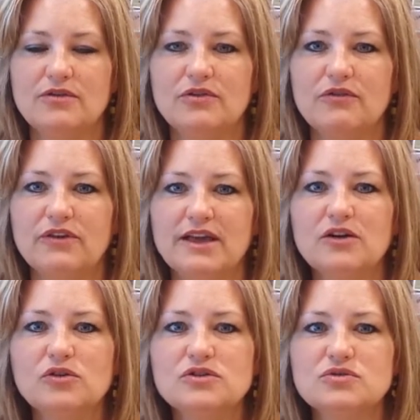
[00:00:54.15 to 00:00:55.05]
the
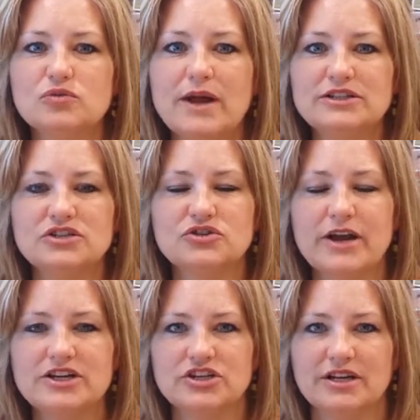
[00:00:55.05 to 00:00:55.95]
vehicle's
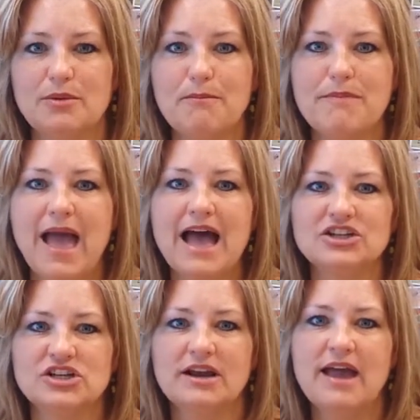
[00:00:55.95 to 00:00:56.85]
registration
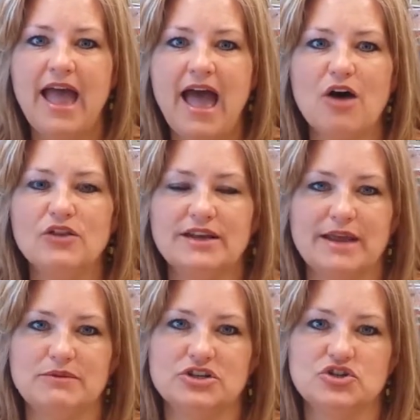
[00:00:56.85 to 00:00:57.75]
match how the
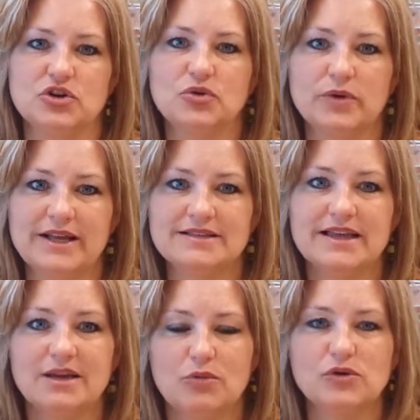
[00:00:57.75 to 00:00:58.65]
named insured reads
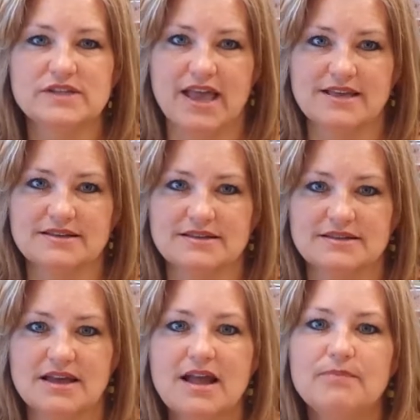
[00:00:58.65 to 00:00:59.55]
in most
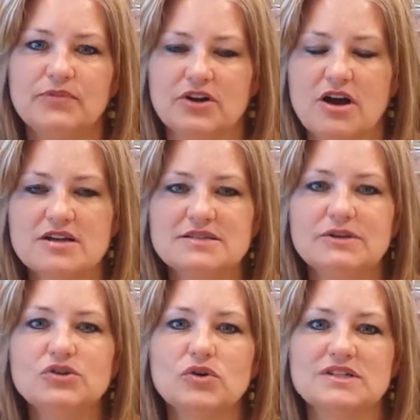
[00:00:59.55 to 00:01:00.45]
cases. There are some
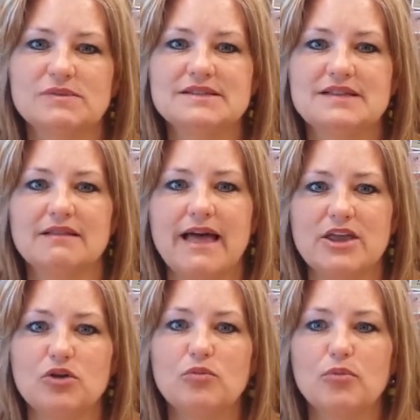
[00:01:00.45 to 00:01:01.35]
endorsements that let
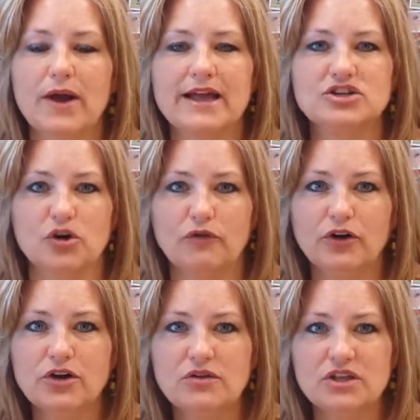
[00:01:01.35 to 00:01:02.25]
you branch
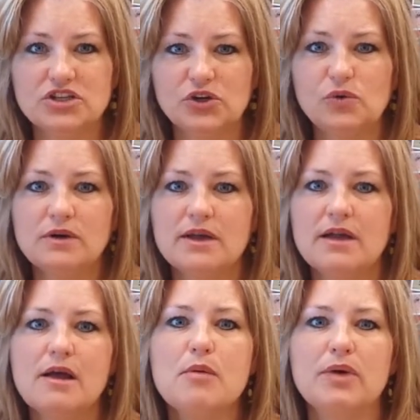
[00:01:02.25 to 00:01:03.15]
over the two,
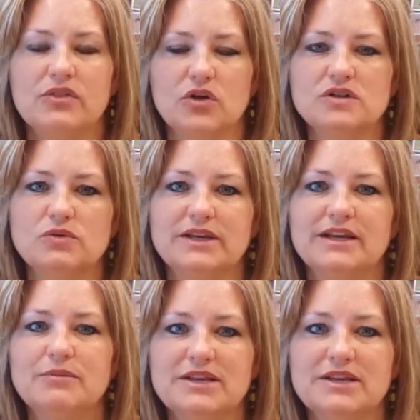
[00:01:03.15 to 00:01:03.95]
but those would need to be